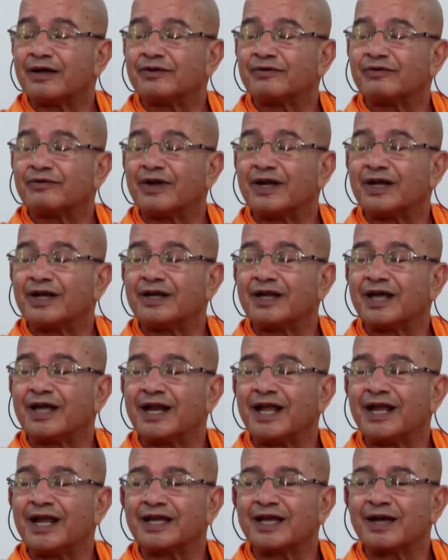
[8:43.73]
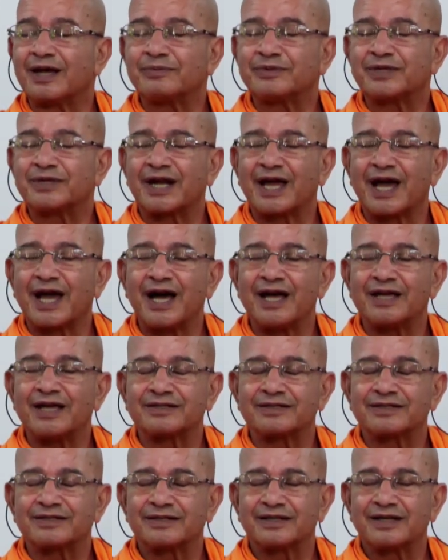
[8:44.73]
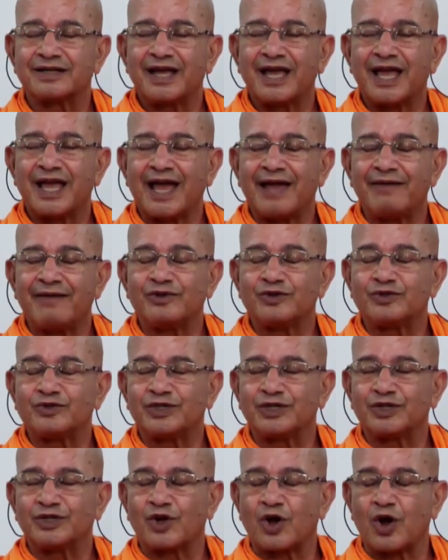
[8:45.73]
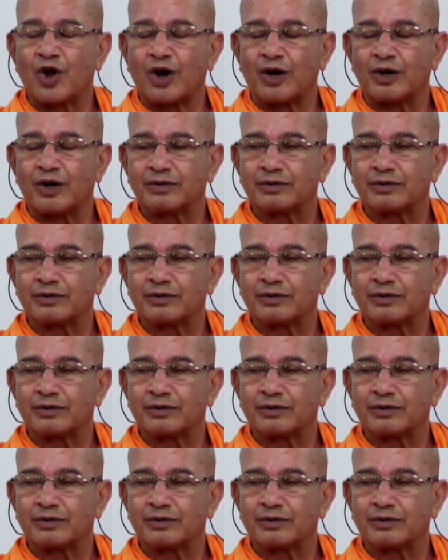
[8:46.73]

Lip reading: When Naren comes and asks, have you seen God?